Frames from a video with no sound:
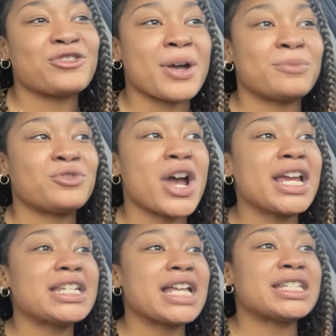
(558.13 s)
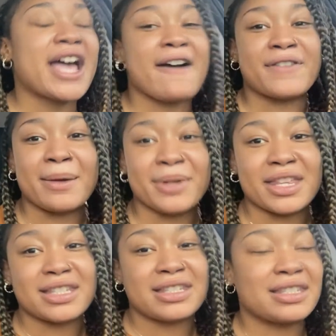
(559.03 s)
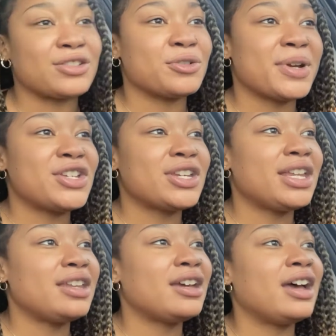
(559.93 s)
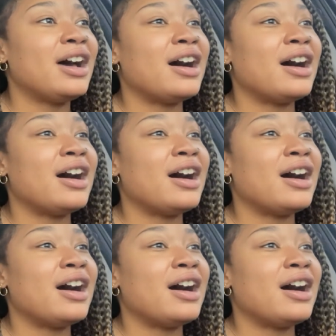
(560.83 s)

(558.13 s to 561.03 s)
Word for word: I'm trying not to have that be this situation.